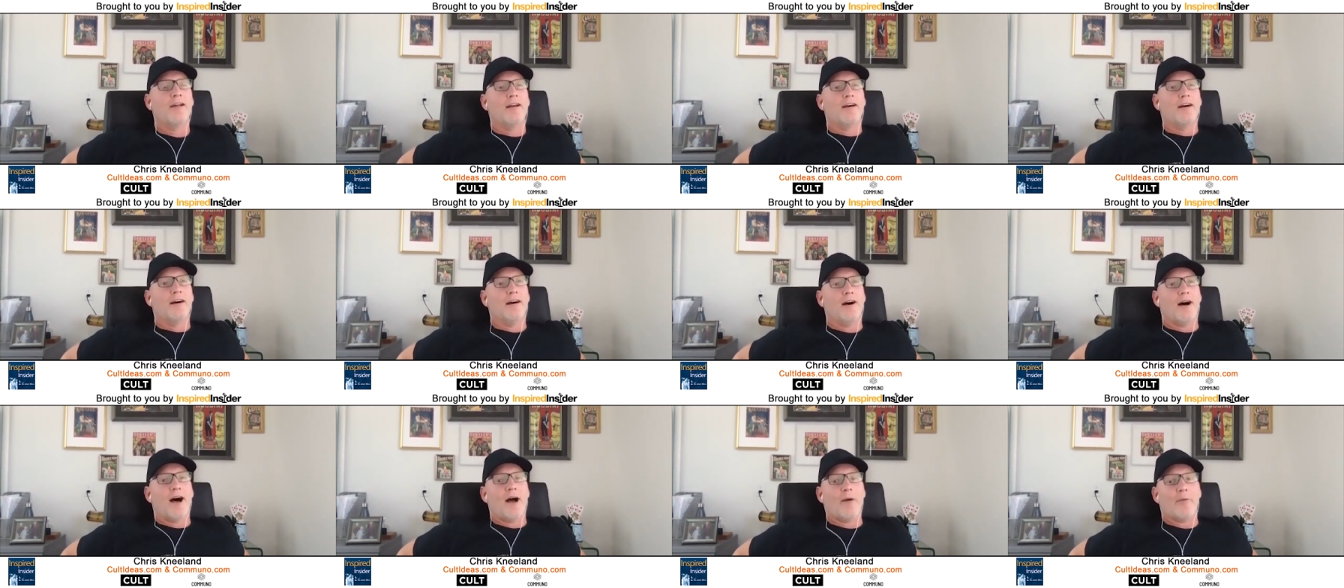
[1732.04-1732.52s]

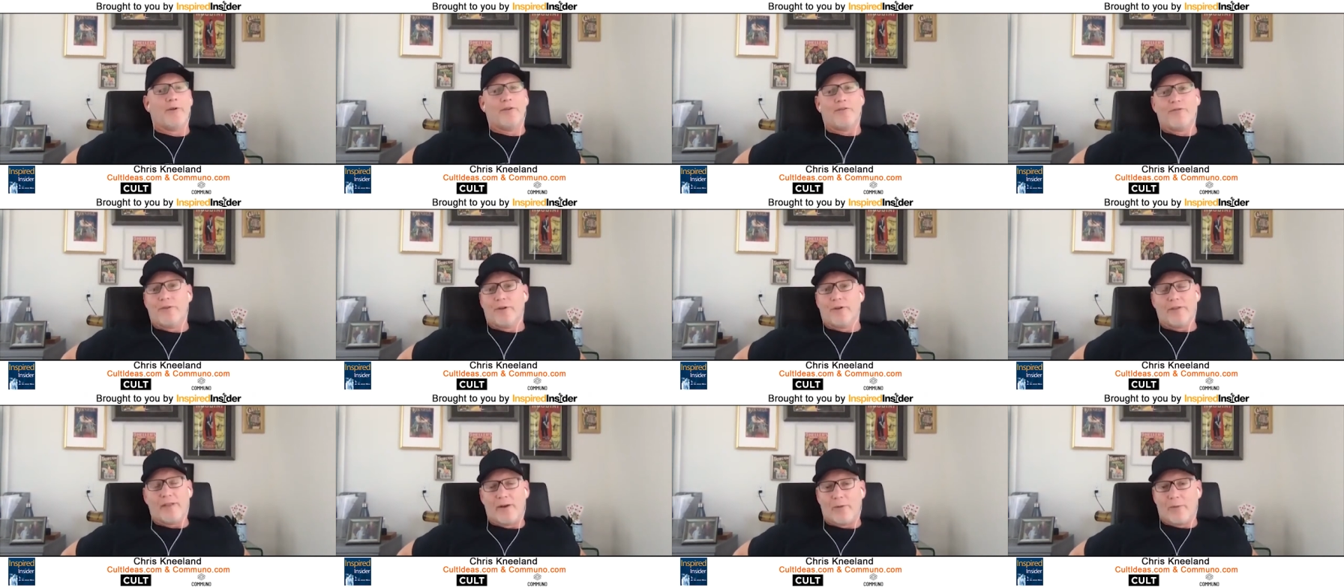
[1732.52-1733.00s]
I would
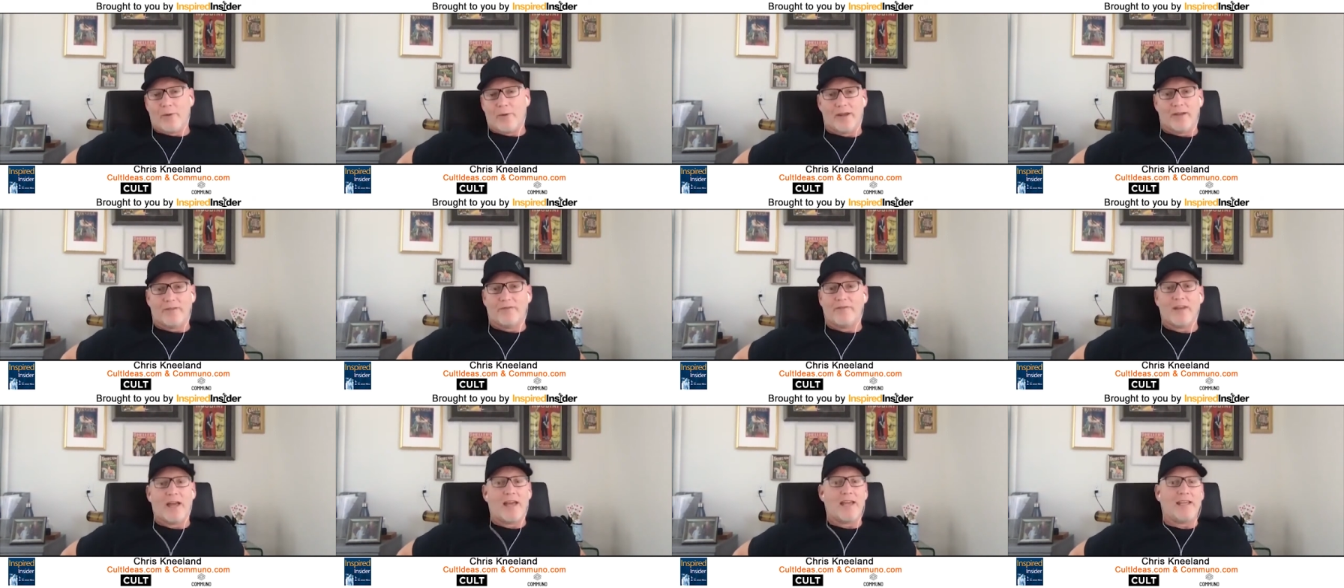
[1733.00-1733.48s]
feel that way
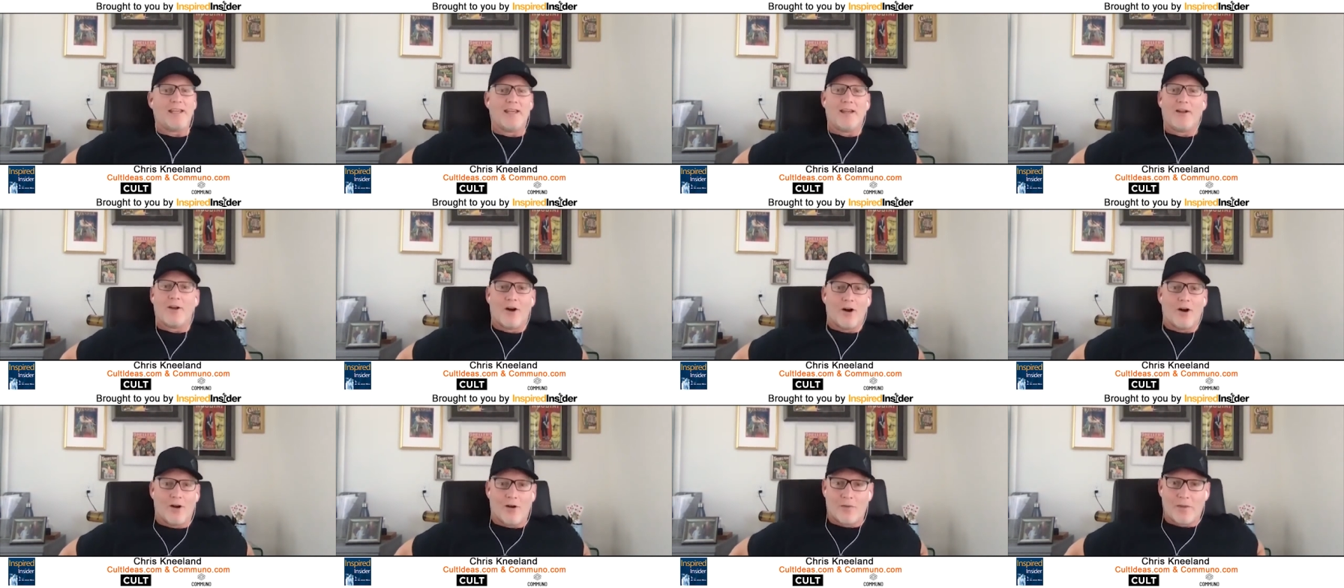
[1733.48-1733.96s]
if Nike
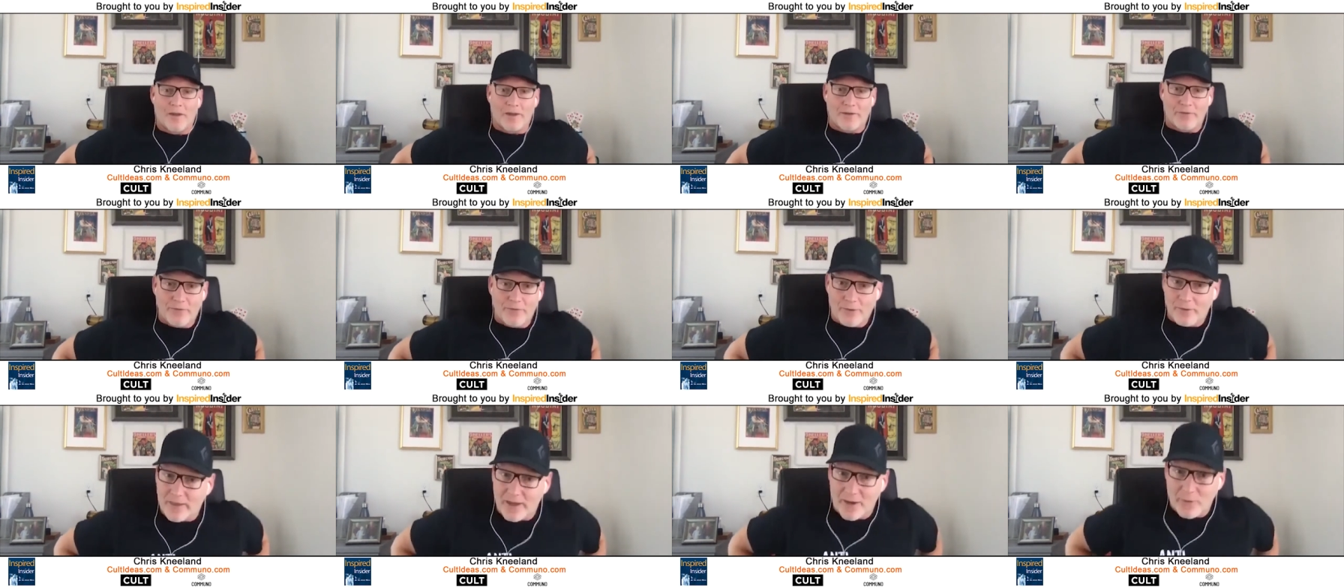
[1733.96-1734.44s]
called. I'd
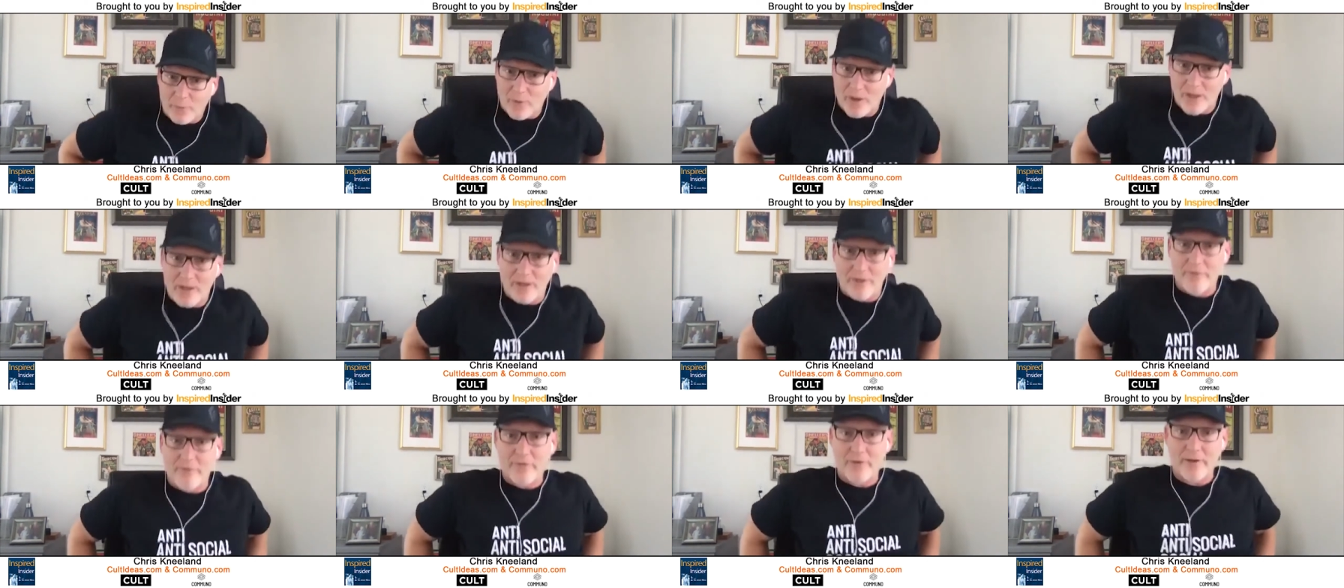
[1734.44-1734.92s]
feel that way
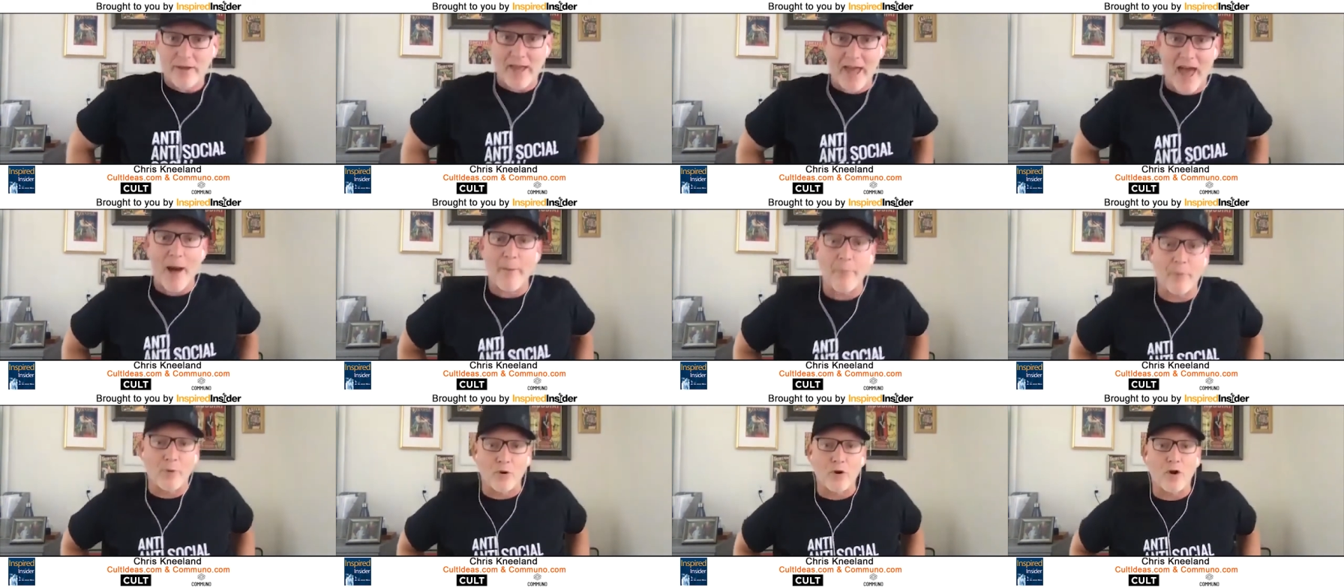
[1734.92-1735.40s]
if
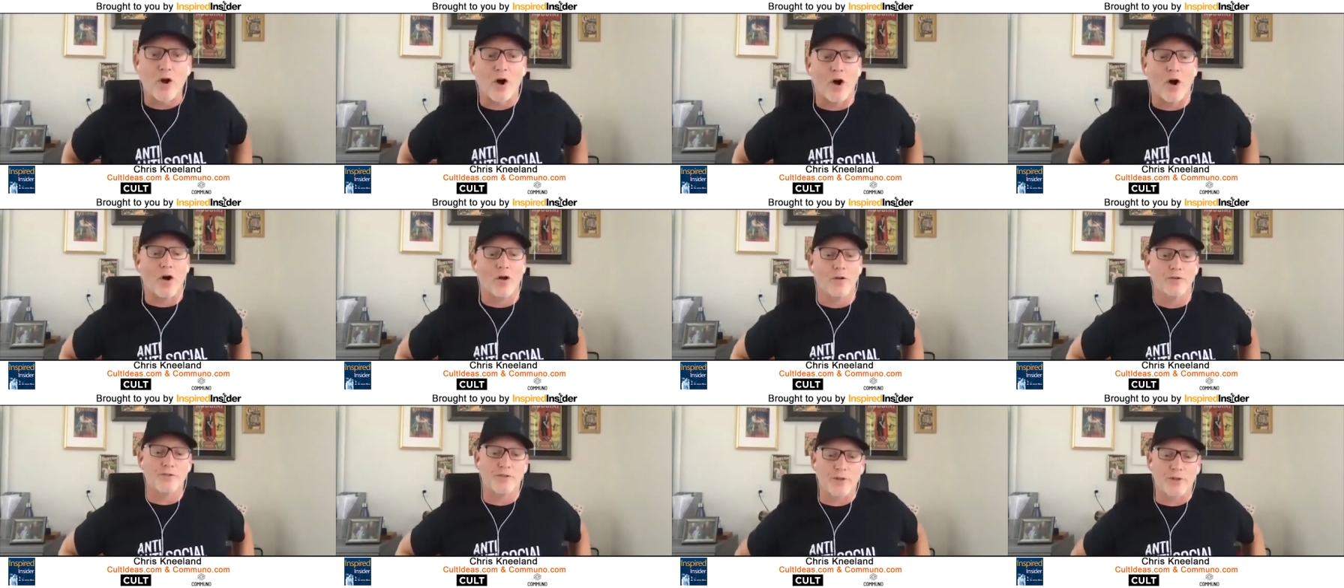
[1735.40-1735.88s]
Apple
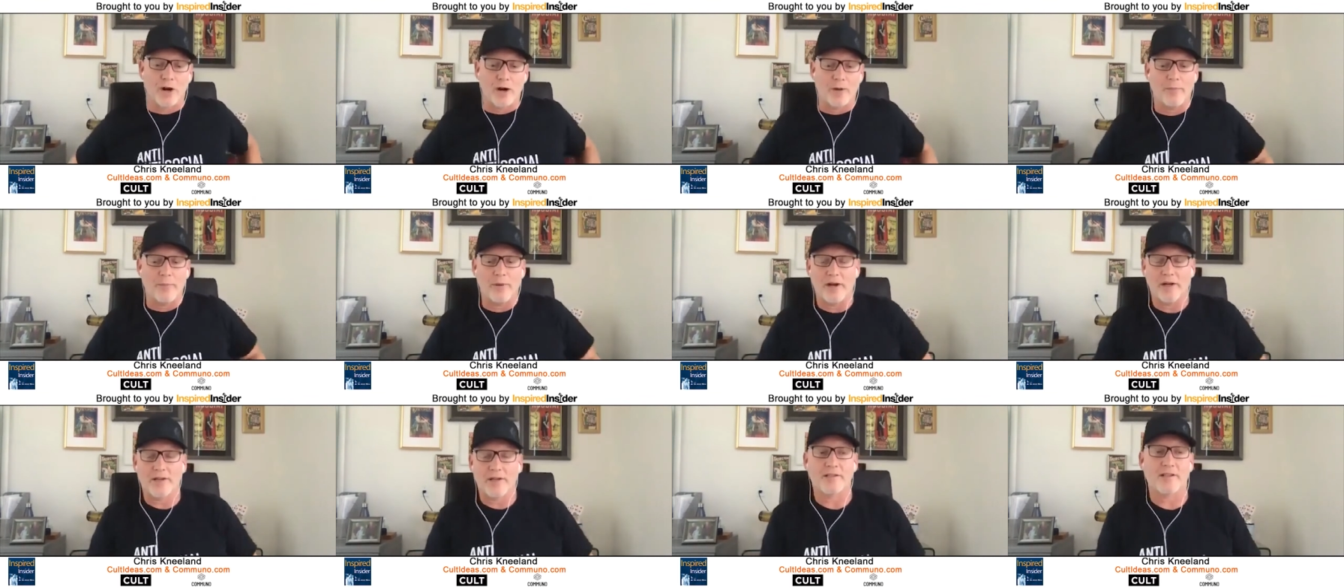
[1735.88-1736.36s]
called,
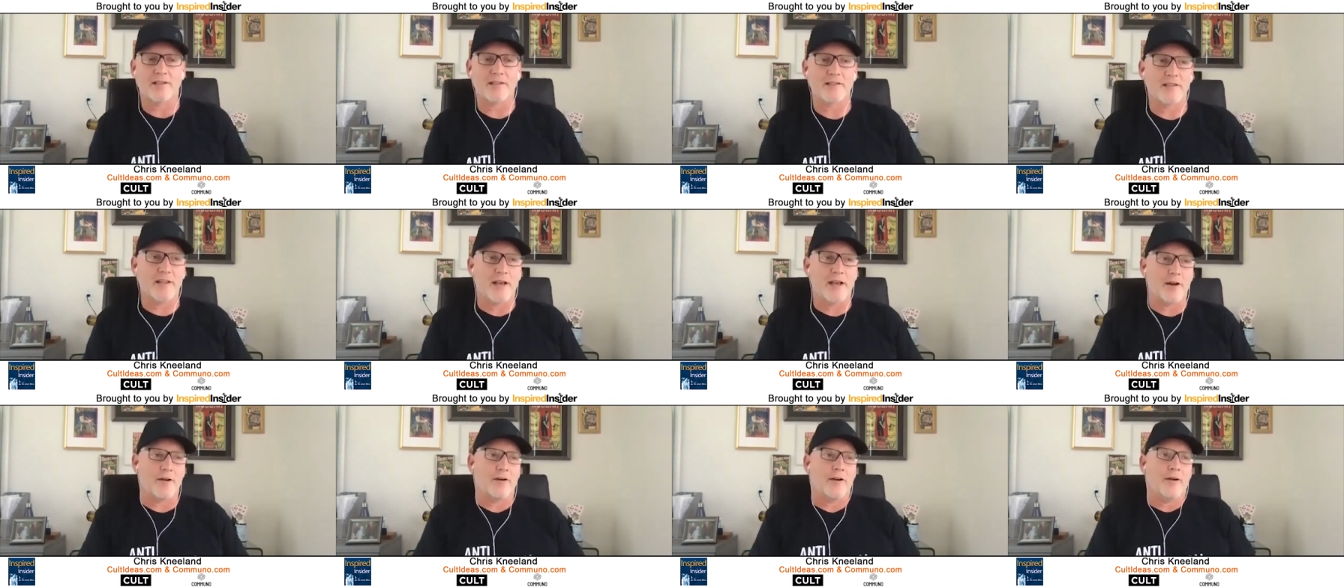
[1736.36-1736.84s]
Starbucks, et
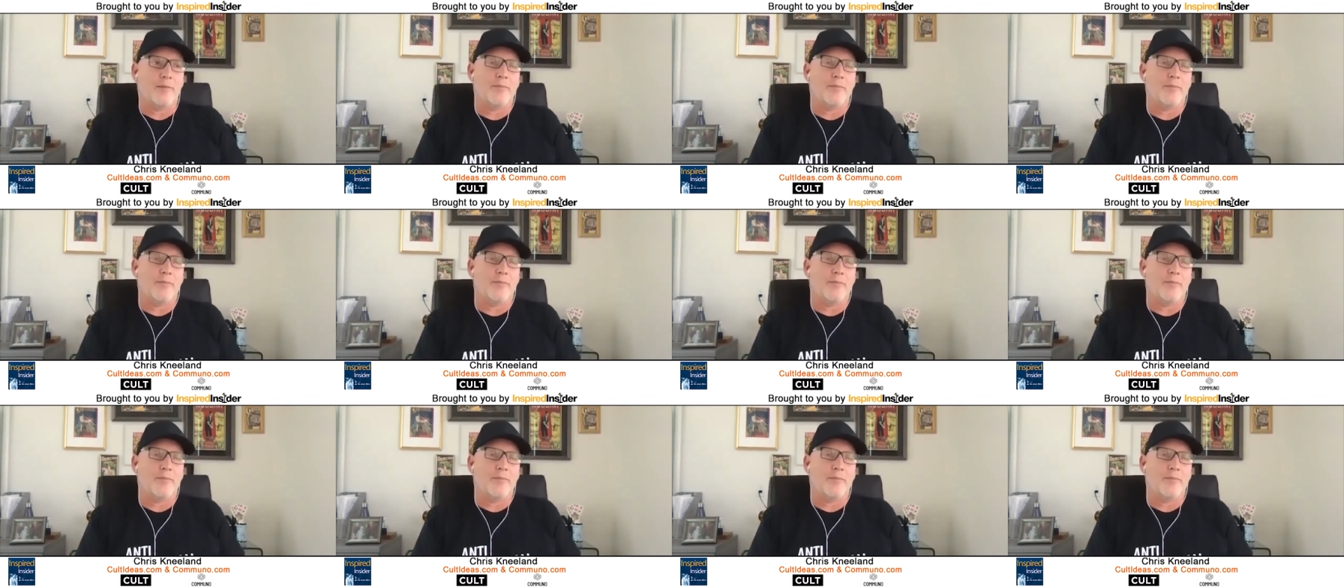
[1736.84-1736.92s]
cetera.